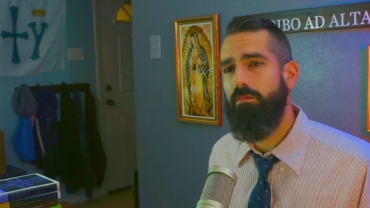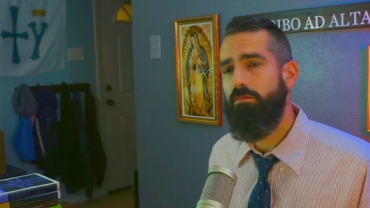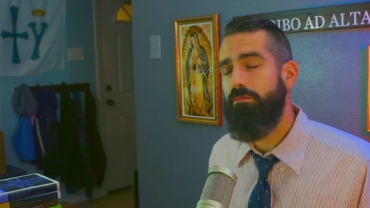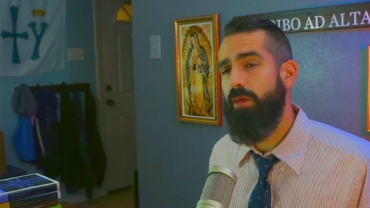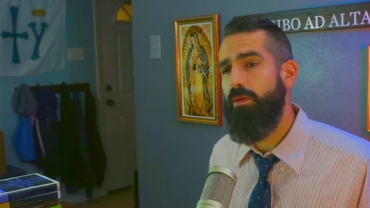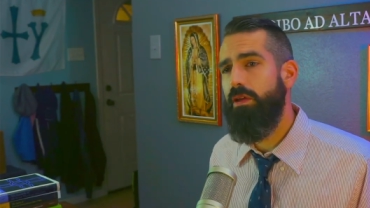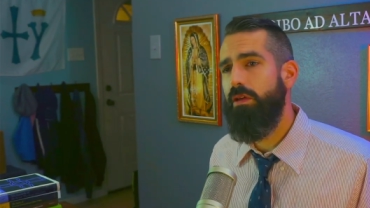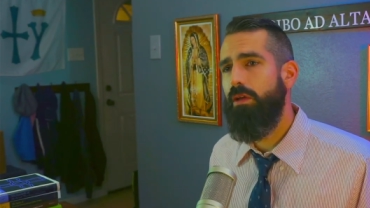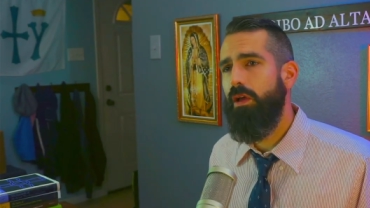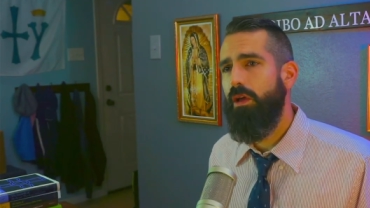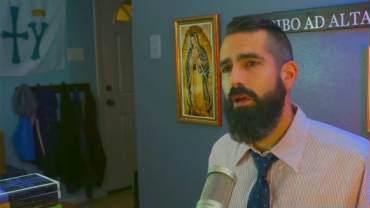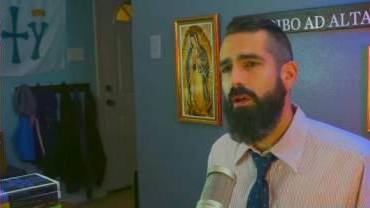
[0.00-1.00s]
Maybe
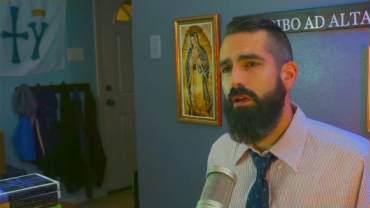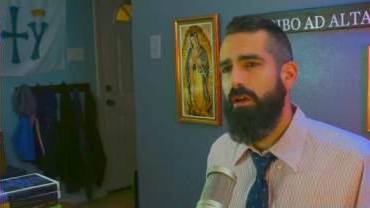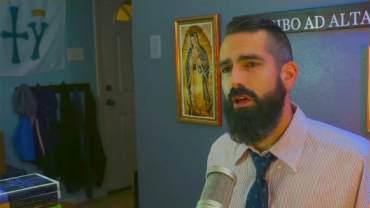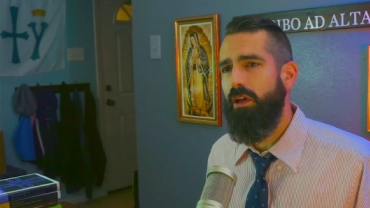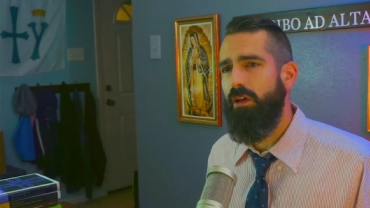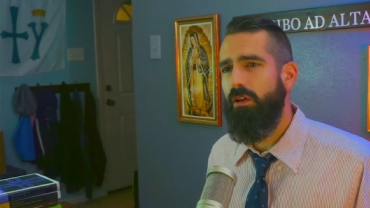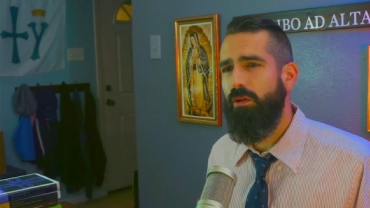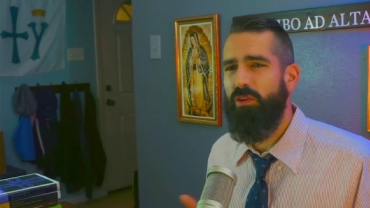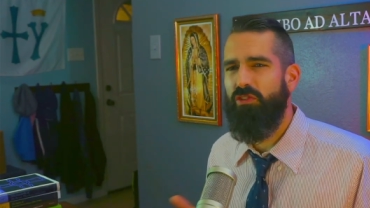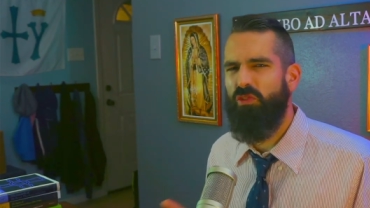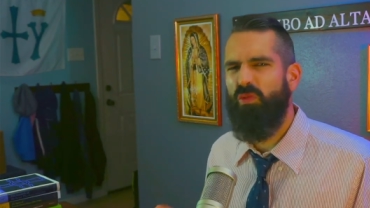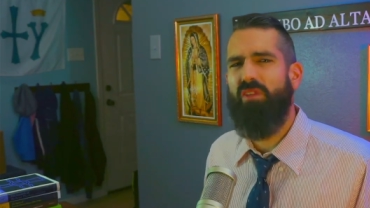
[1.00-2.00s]
it
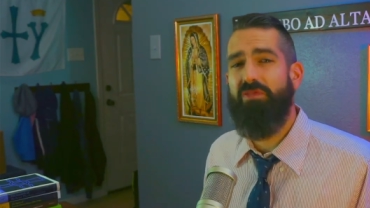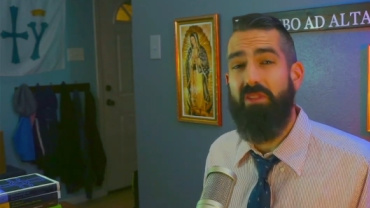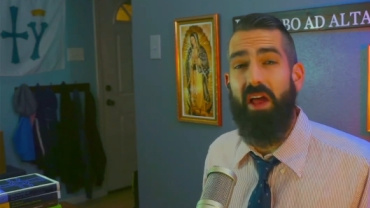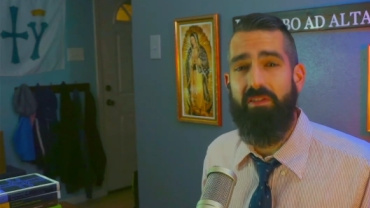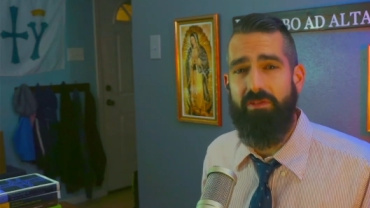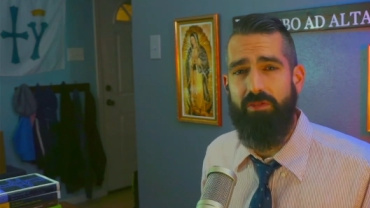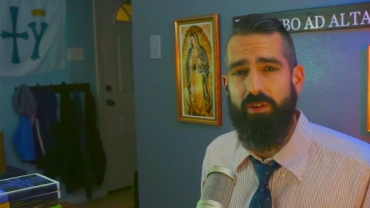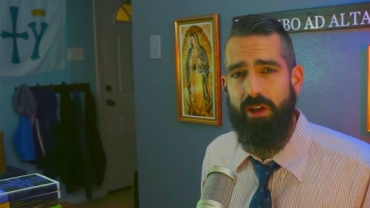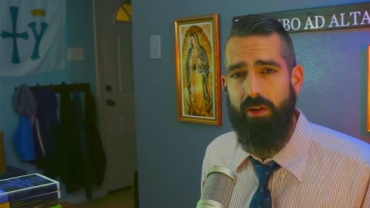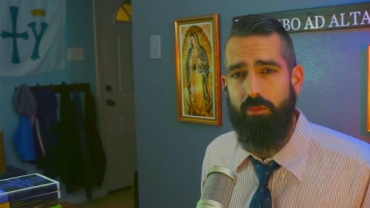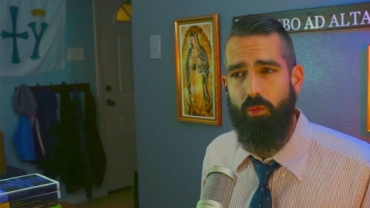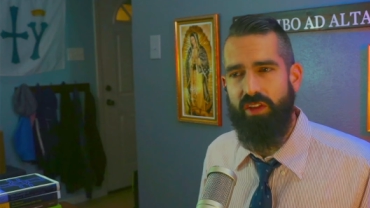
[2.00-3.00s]
was a rough life for
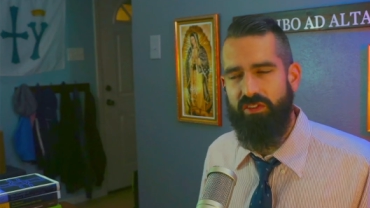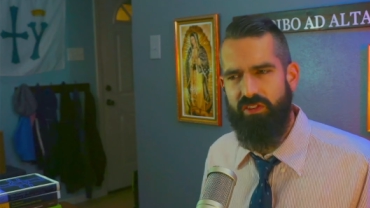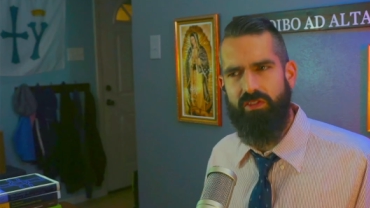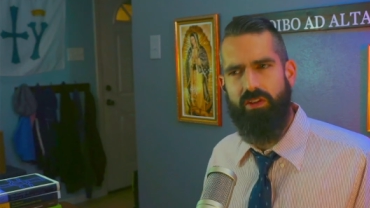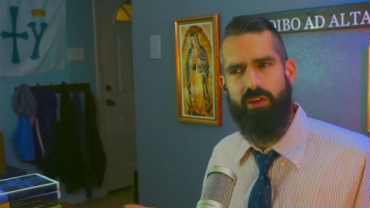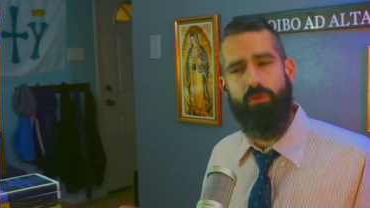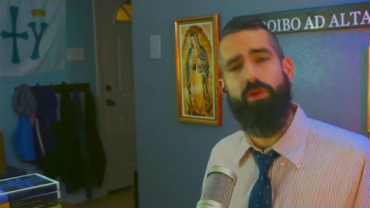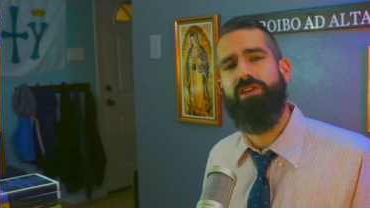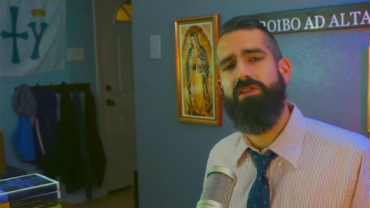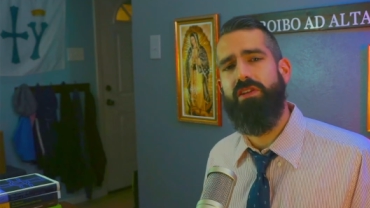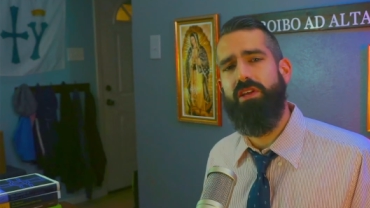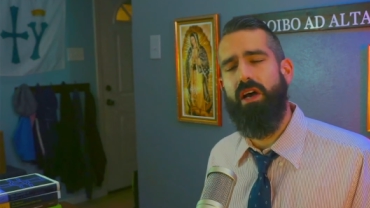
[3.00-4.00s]
him once he
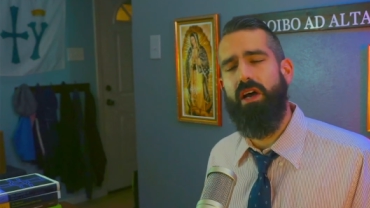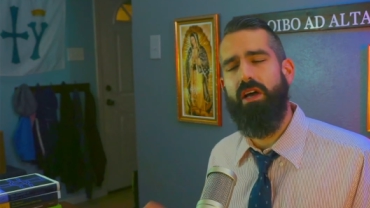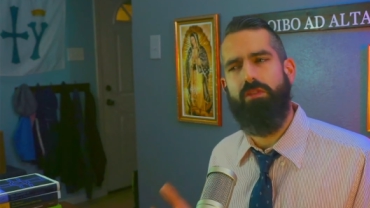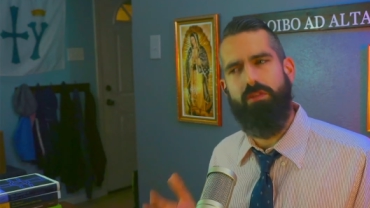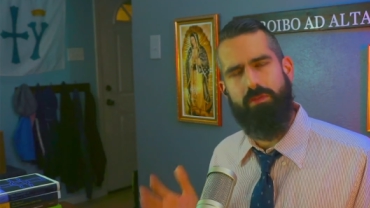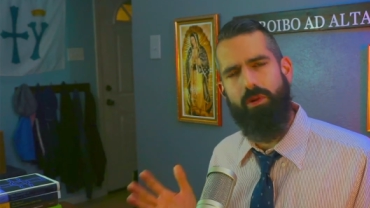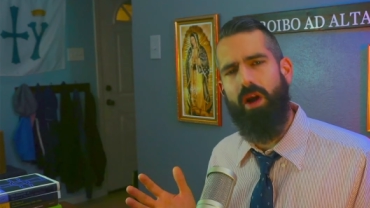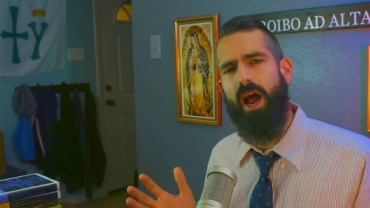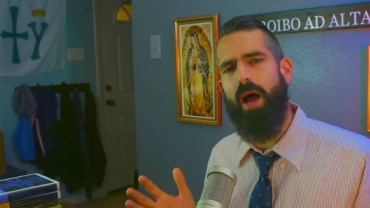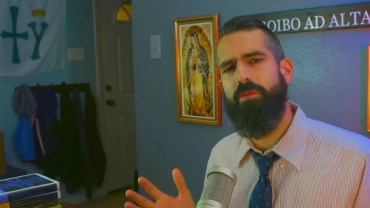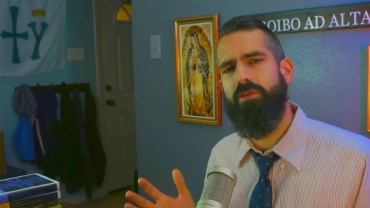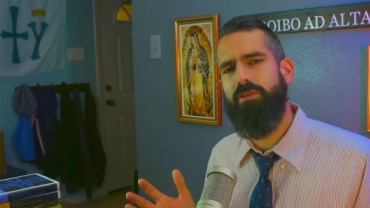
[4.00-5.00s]
reached the island.
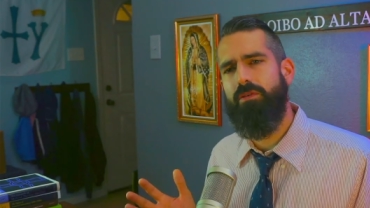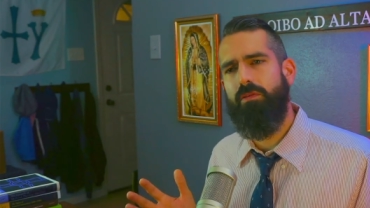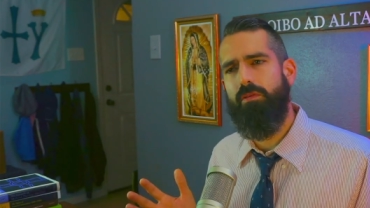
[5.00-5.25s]
Perhaps.